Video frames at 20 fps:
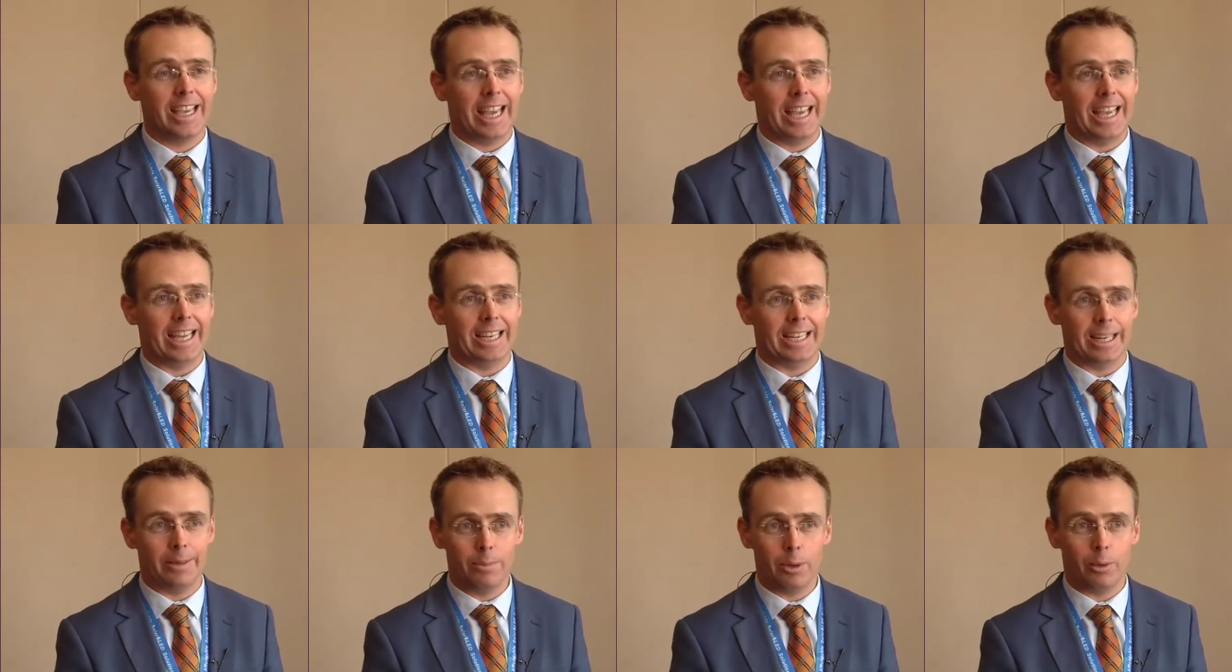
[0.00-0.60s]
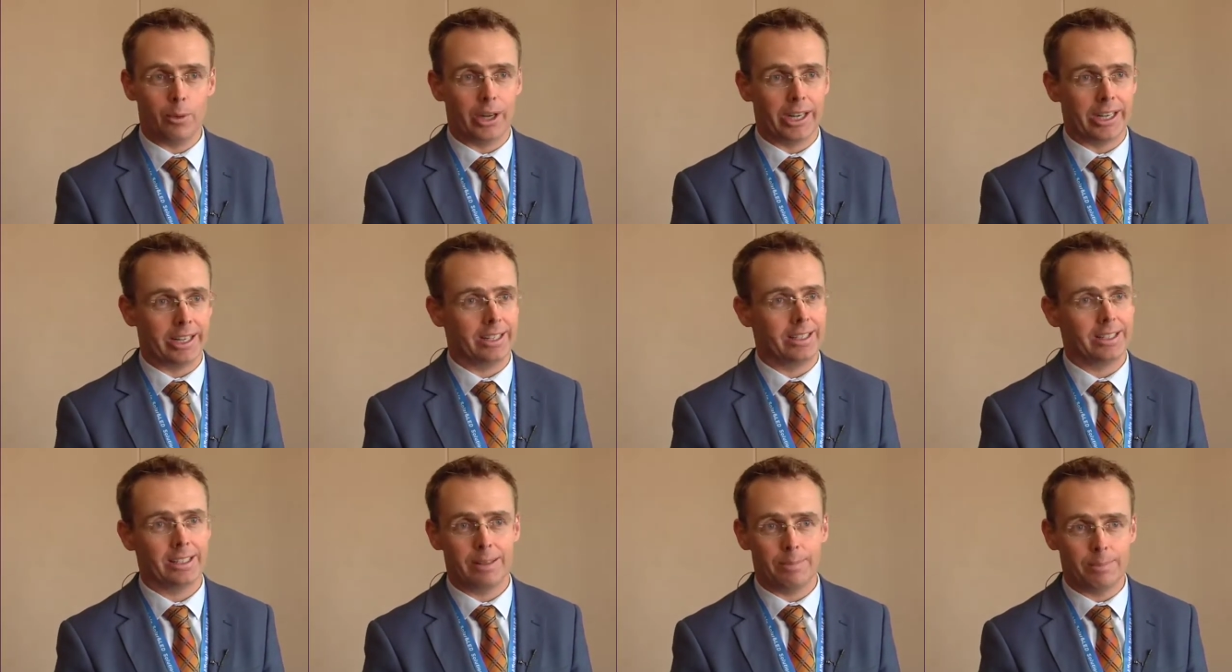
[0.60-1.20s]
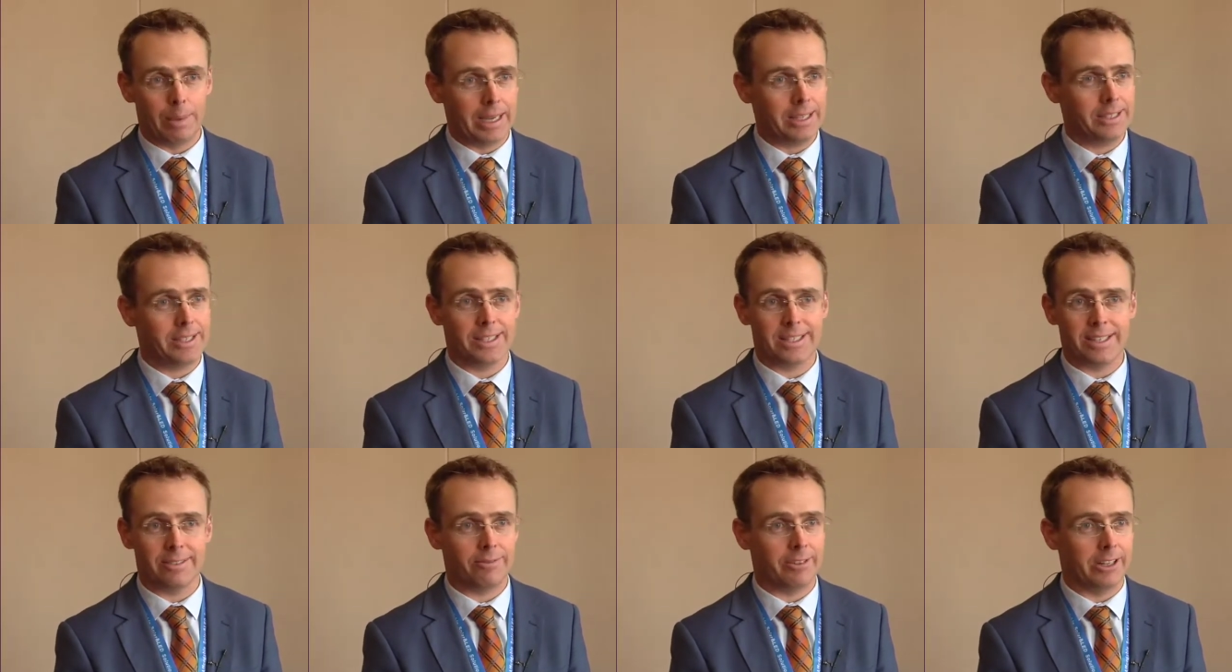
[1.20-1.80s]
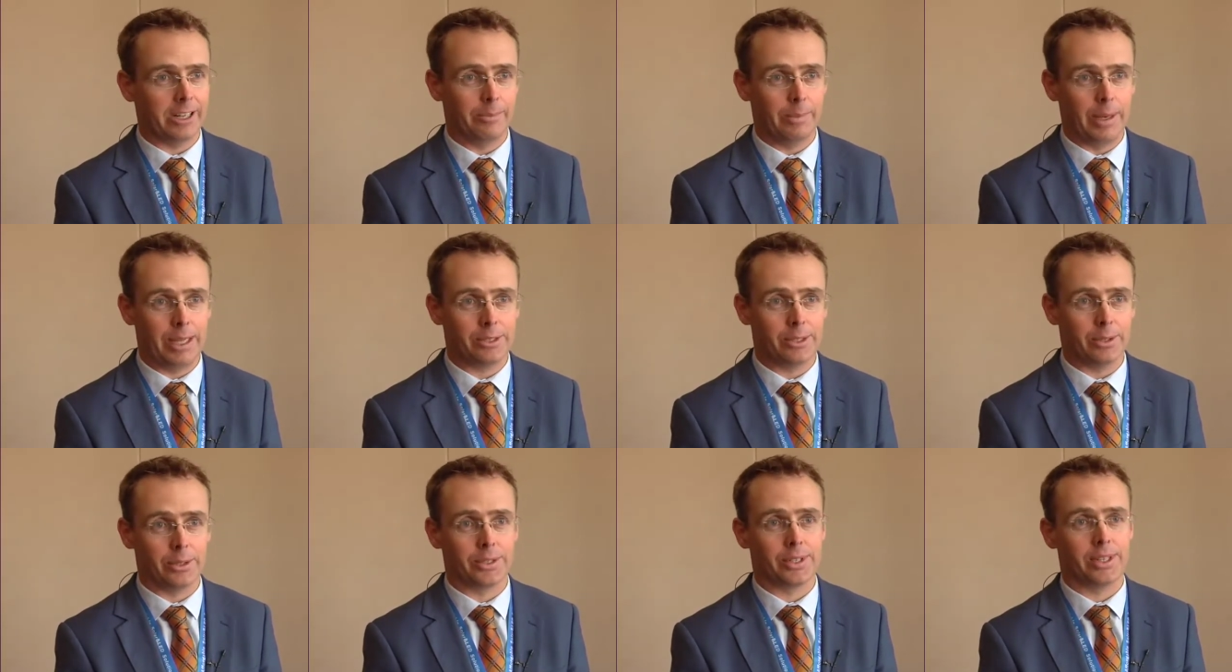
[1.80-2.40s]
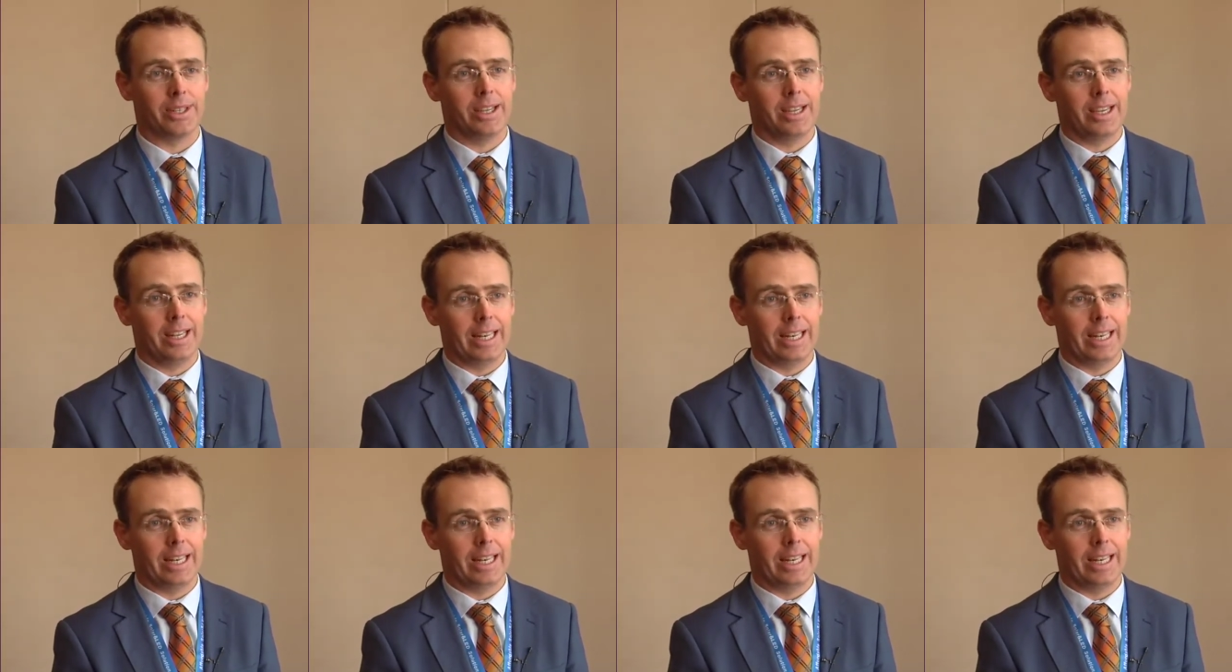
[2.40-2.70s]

And number one, basics and fundamentals.